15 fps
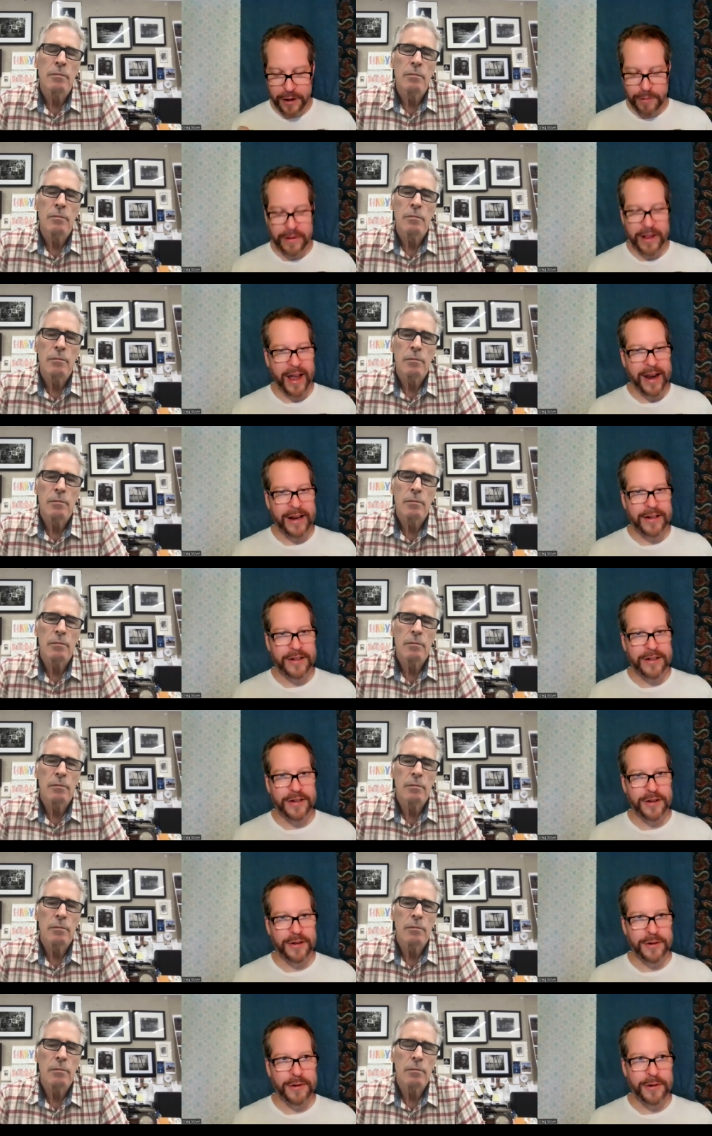Speaker 1: that you'd like
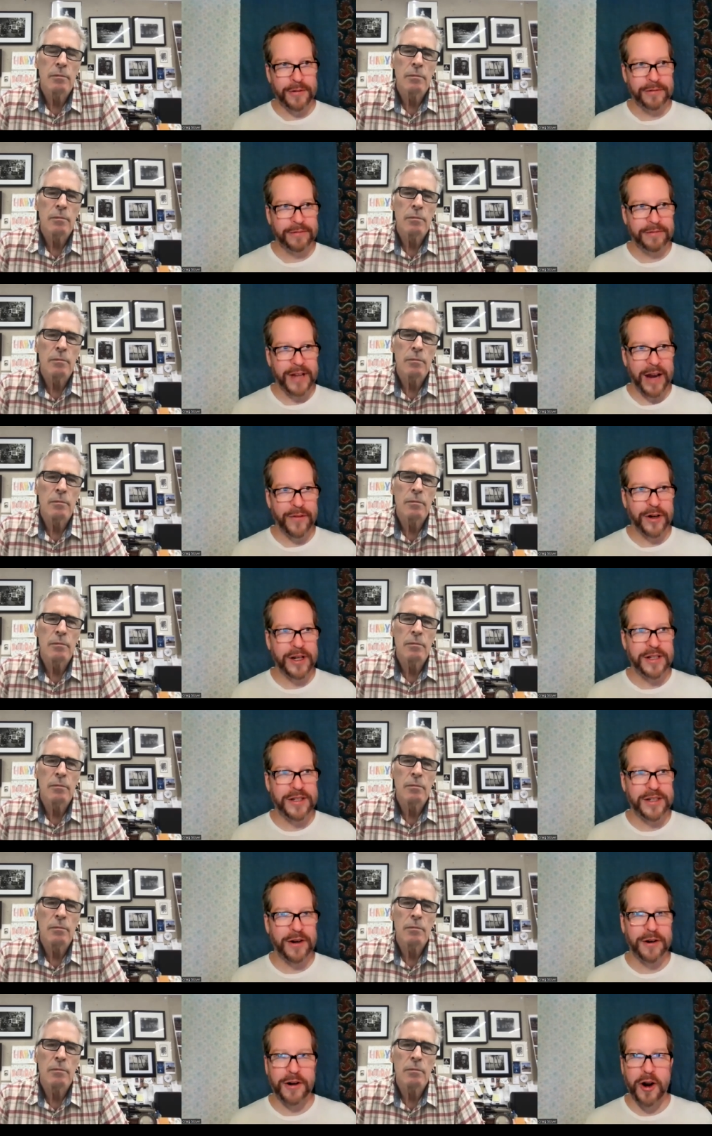to ever
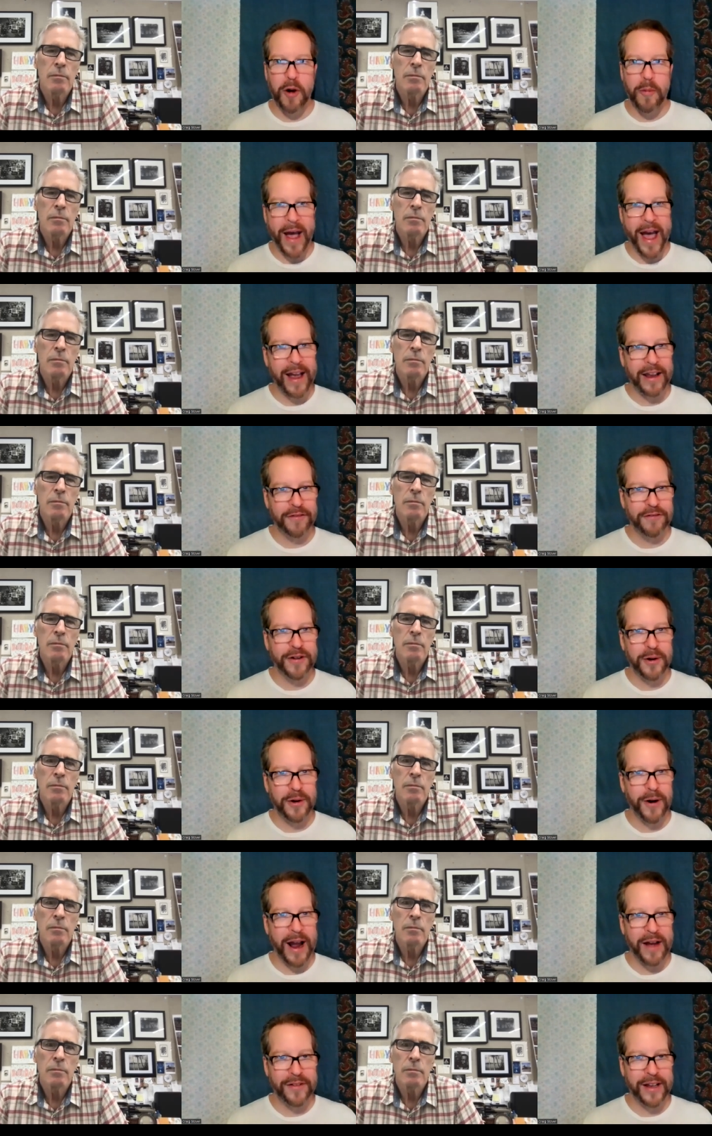consider go back and
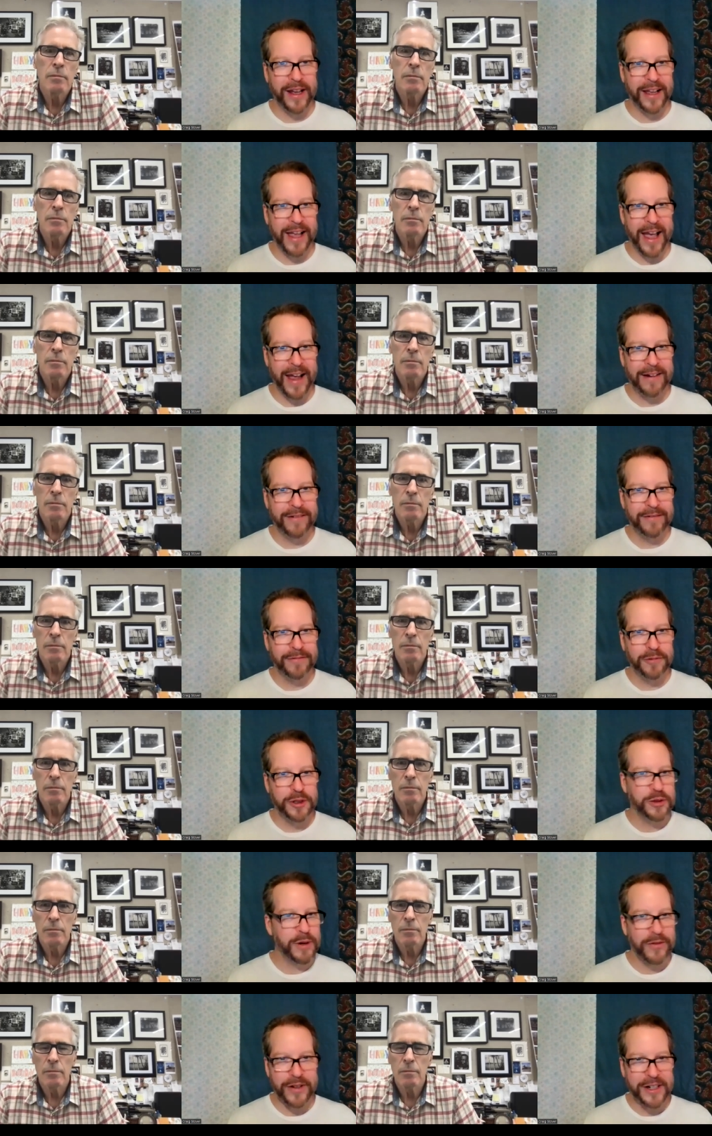photographing again?
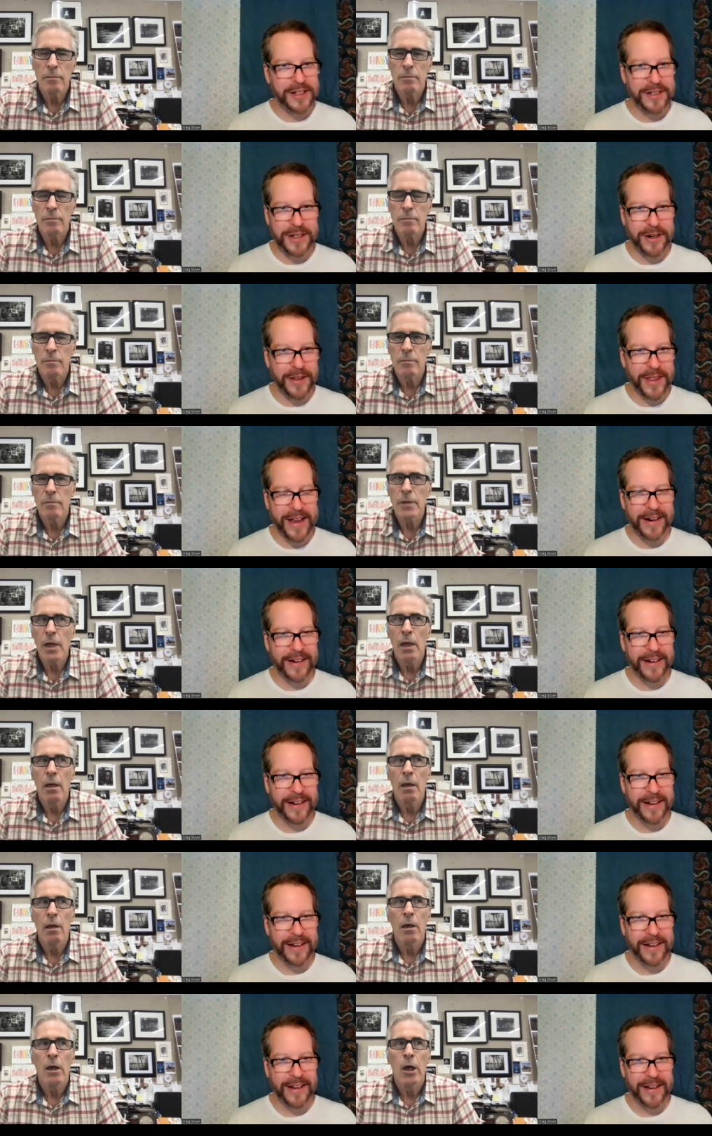Would you ever consider that?
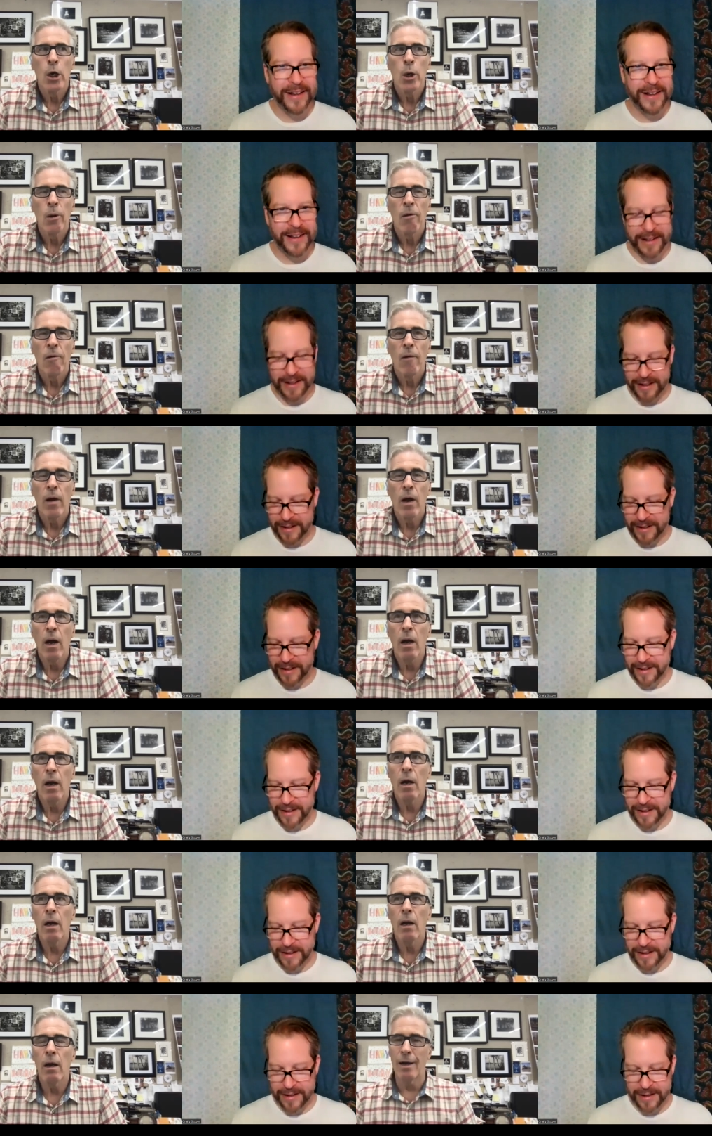
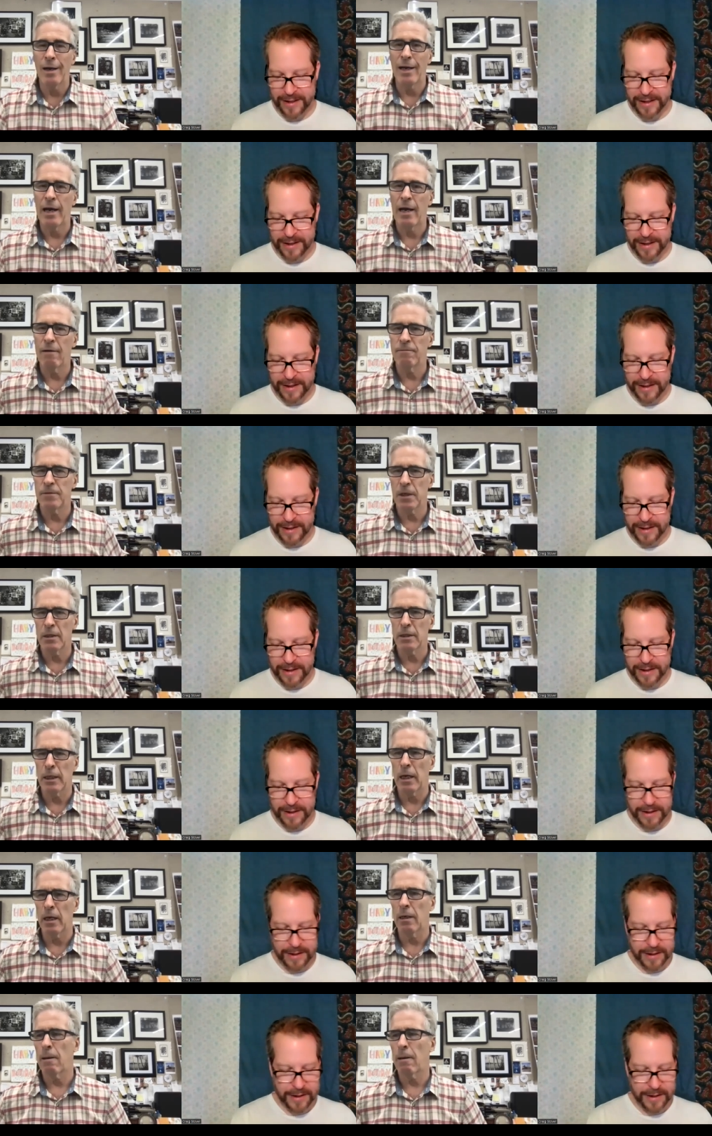
Speaker 2: Uh, I have done
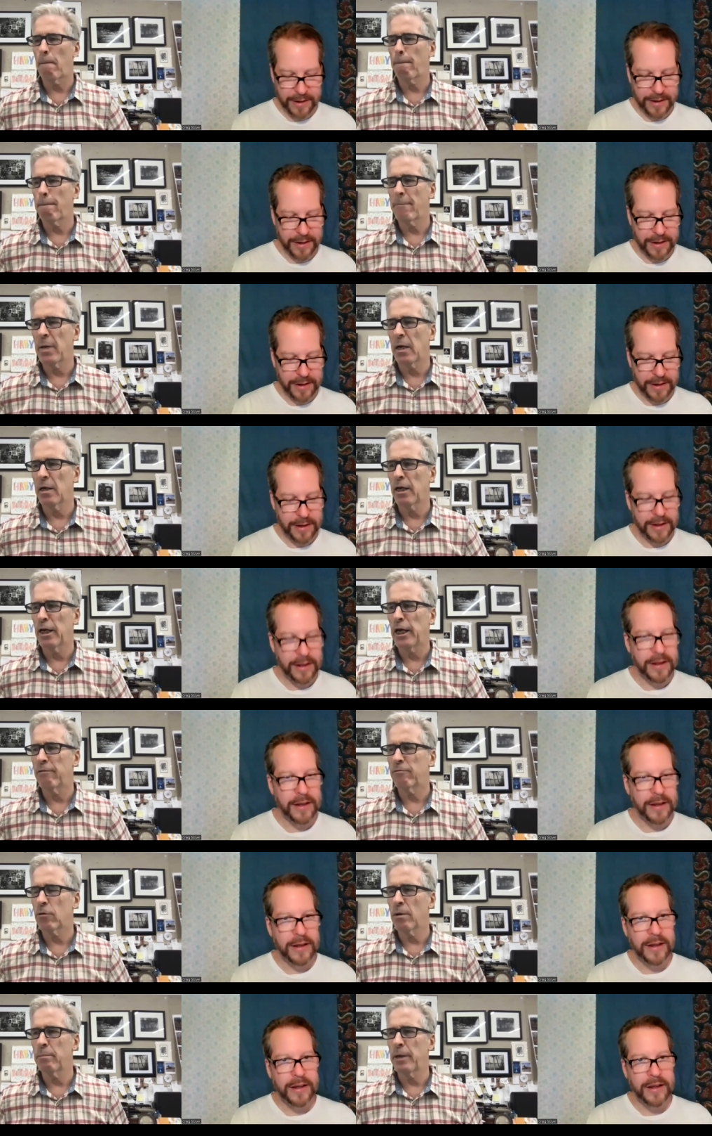that. I have
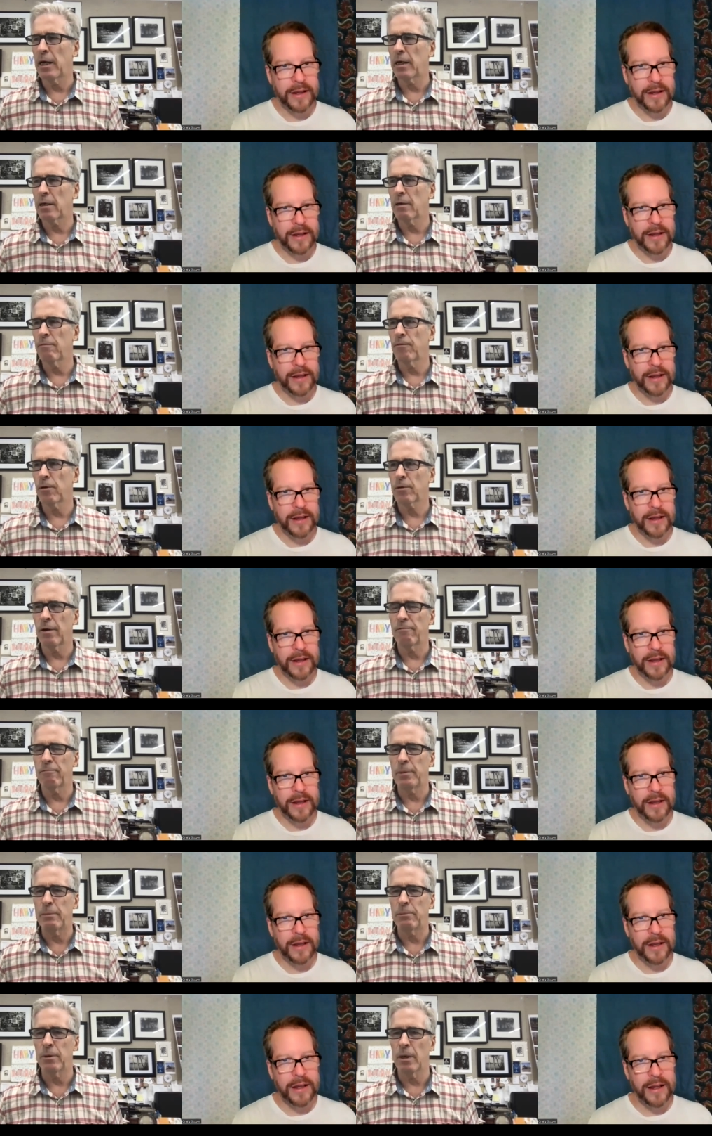gone back and photographed
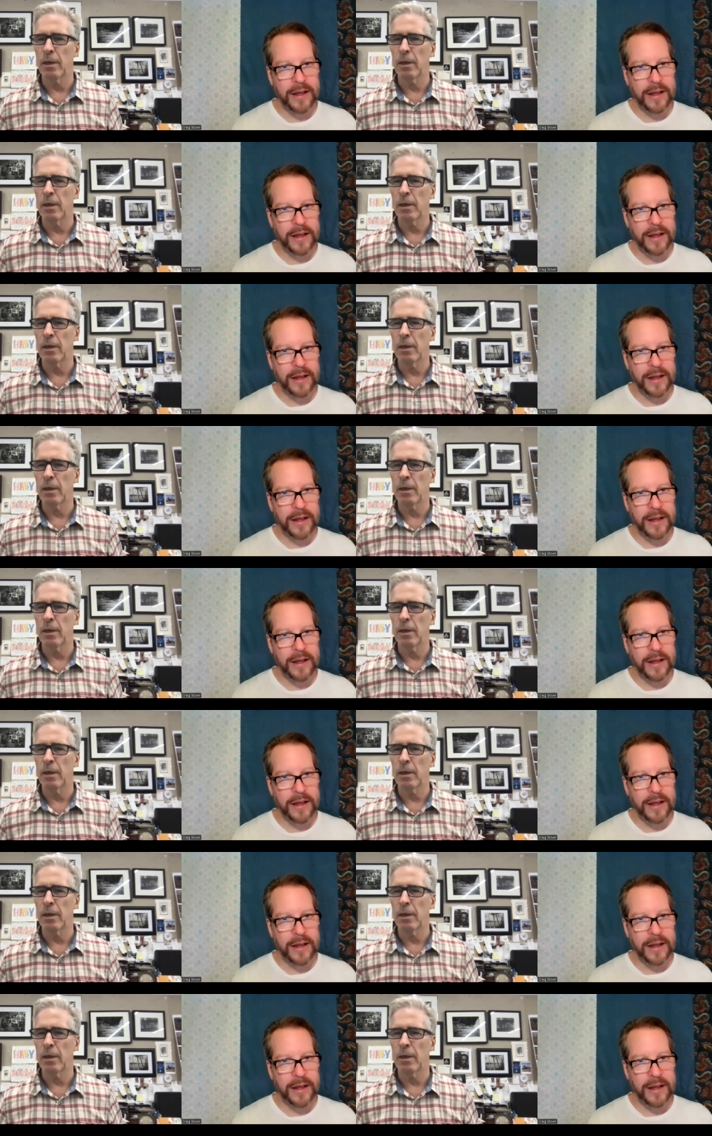people